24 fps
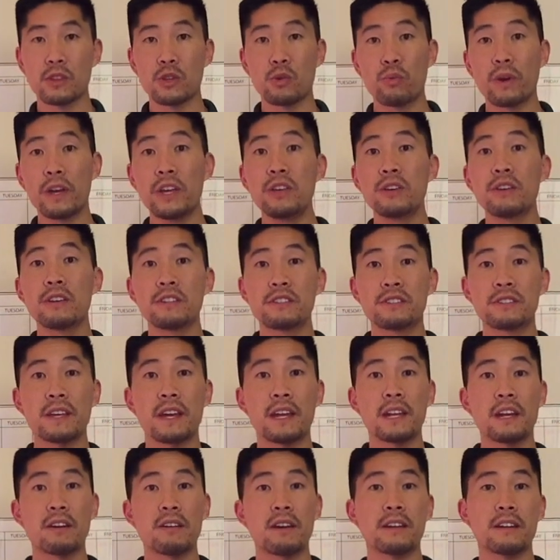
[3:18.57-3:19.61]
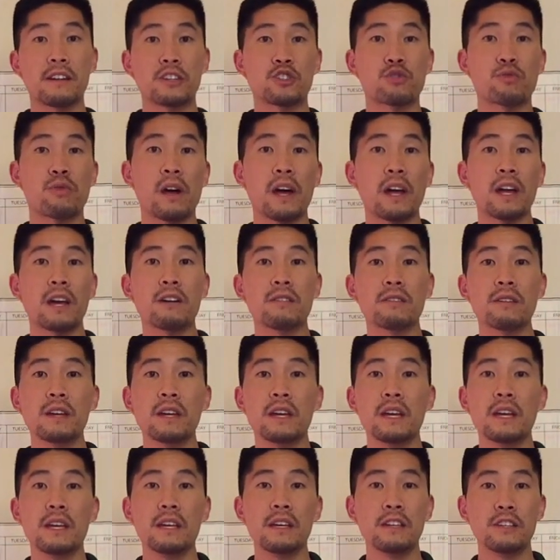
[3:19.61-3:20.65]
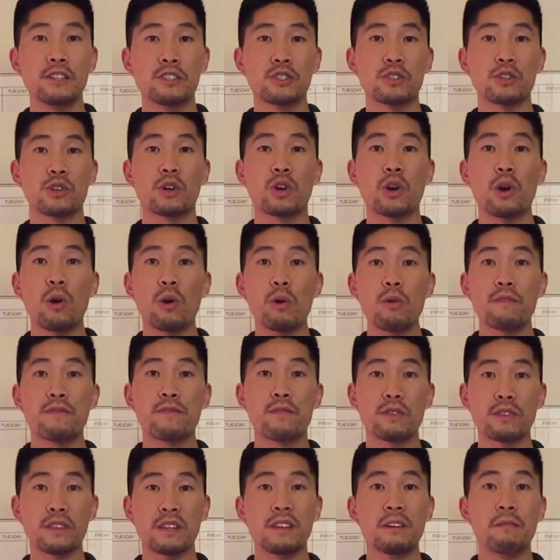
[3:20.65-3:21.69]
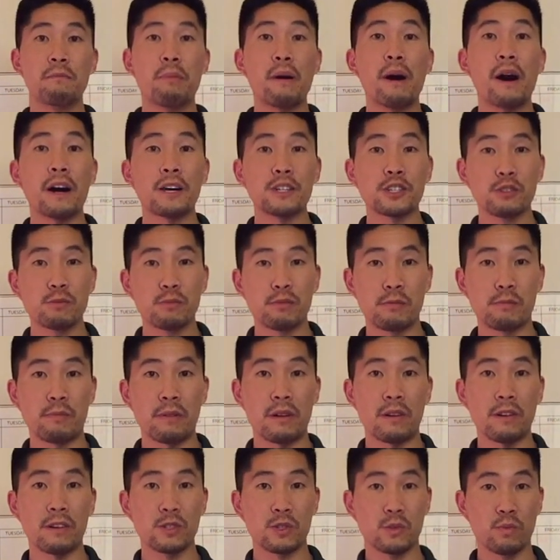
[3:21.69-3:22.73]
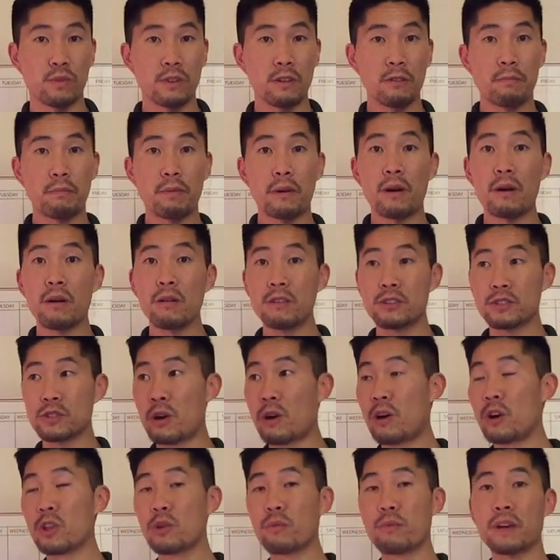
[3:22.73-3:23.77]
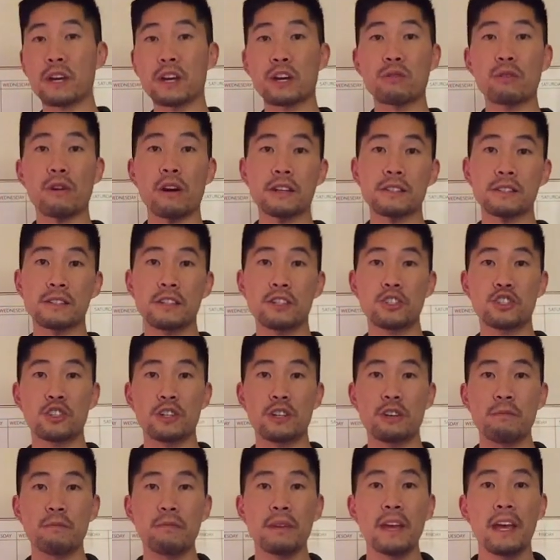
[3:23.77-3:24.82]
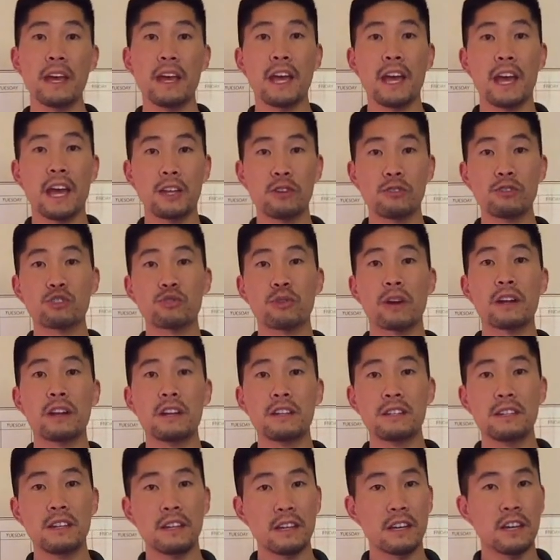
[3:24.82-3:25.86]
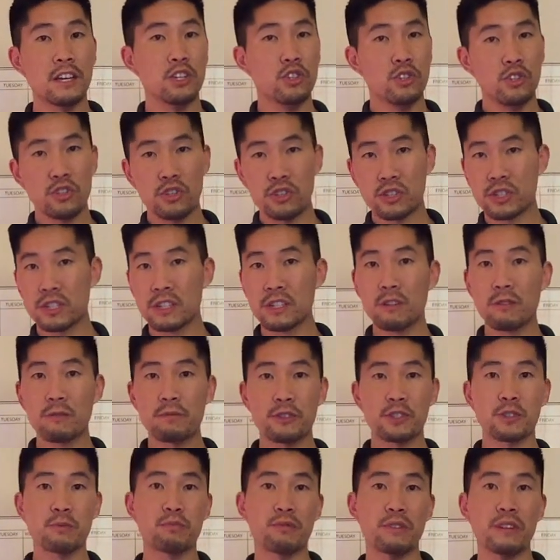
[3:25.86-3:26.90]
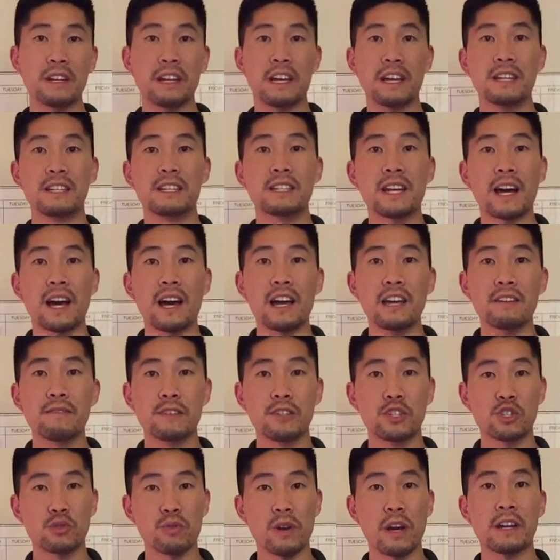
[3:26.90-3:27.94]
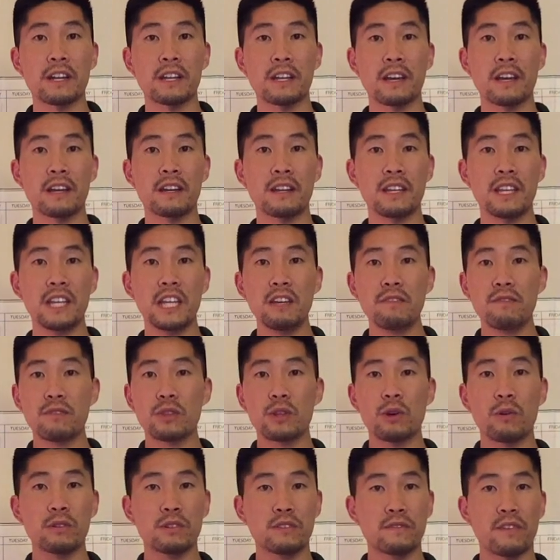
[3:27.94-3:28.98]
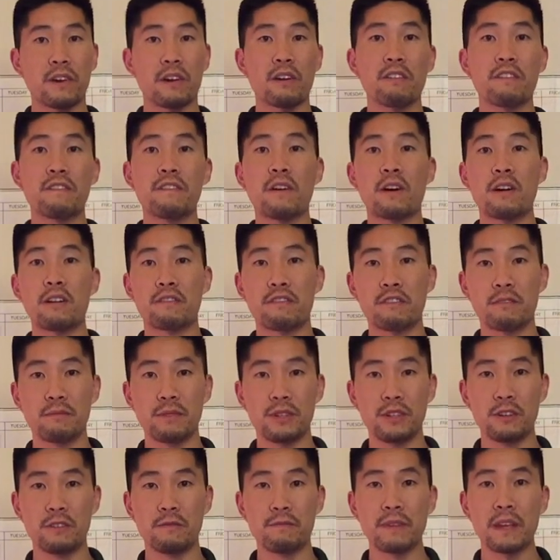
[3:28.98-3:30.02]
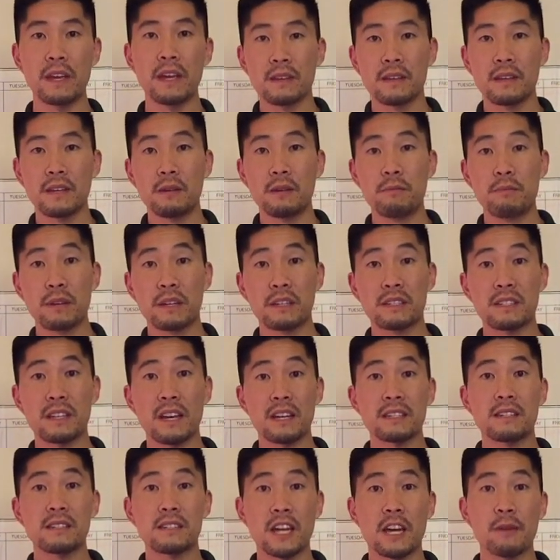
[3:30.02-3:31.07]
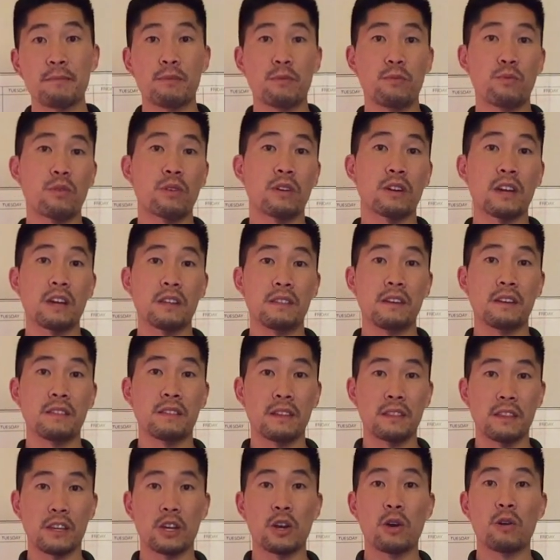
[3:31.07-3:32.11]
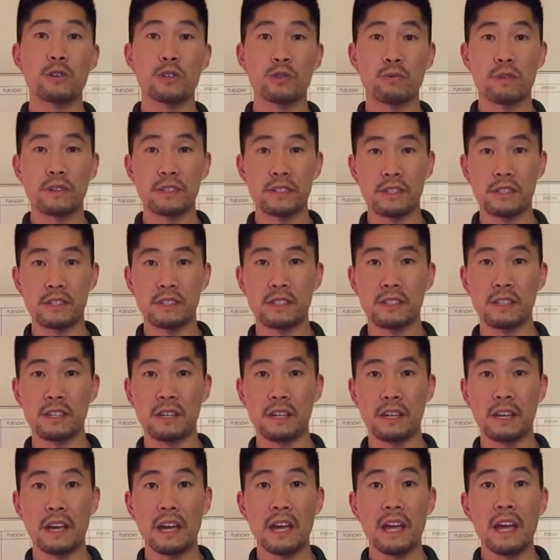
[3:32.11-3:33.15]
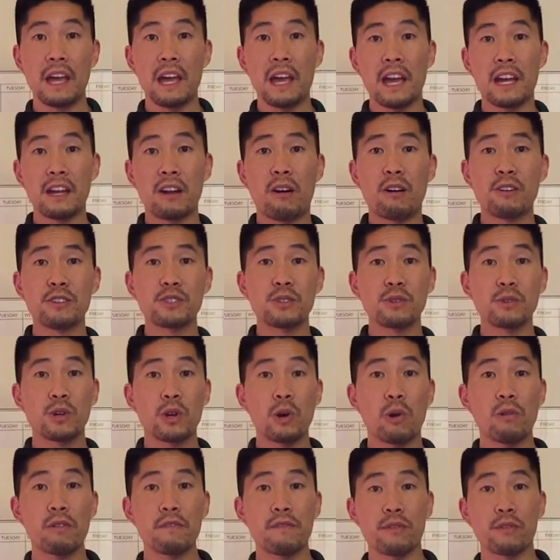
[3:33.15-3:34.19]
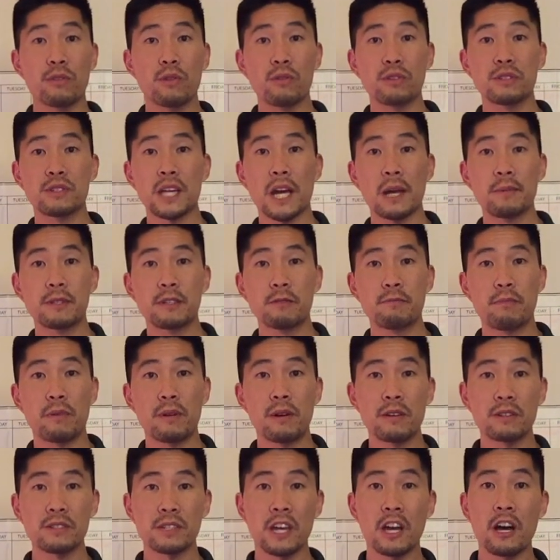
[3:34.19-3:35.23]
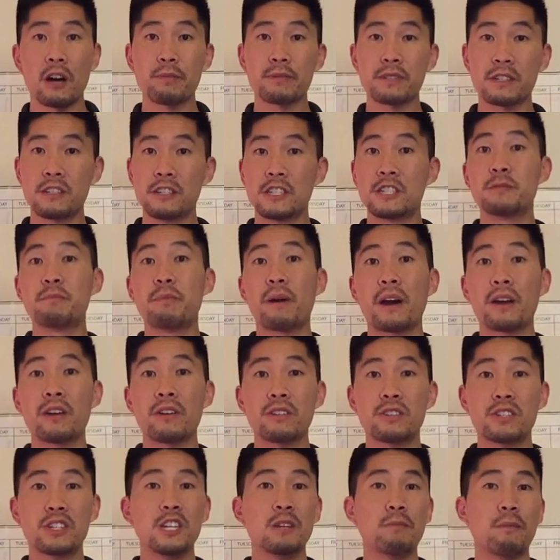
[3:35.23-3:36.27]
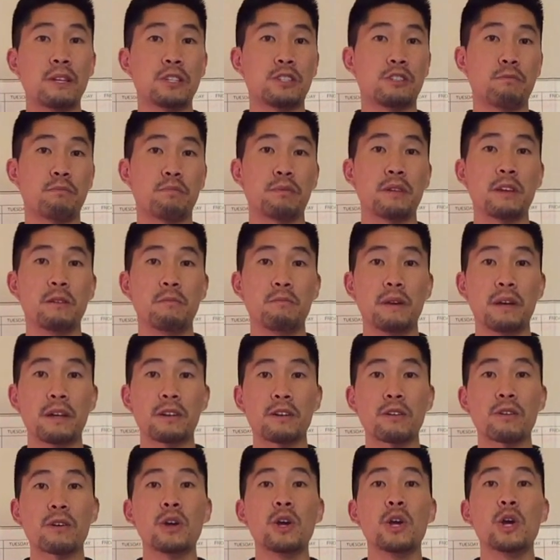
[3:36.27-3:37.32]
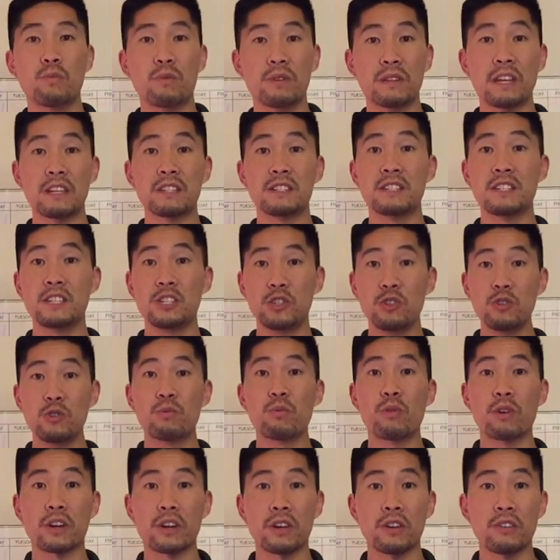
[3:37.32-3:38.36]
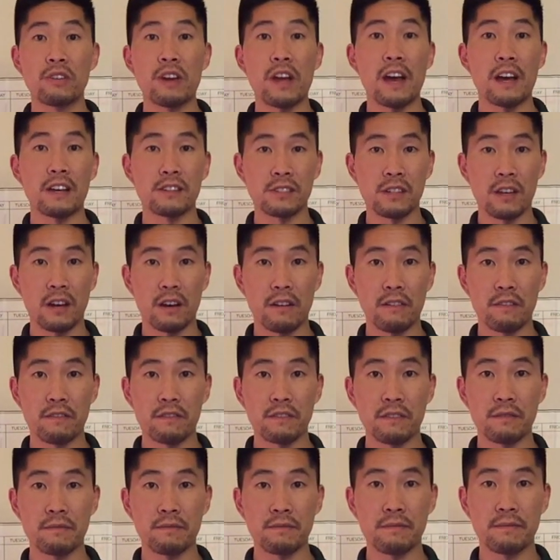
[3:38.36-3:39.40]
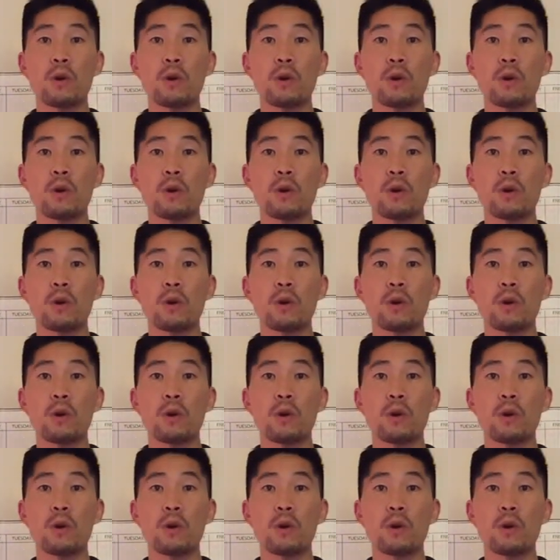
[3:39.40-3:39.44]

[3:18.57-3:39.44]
The way you can stand out at a tryout is to go for the impossible balls. When the ball is all the way across the gym and you're trying to dig it, you should still sprint and dive and try to get it, even though it's very far from you, because that's the type of work ethic that the coach wants to see. And also, going for those types of balls helps inspire your teammates to play better when they see you working your ass off.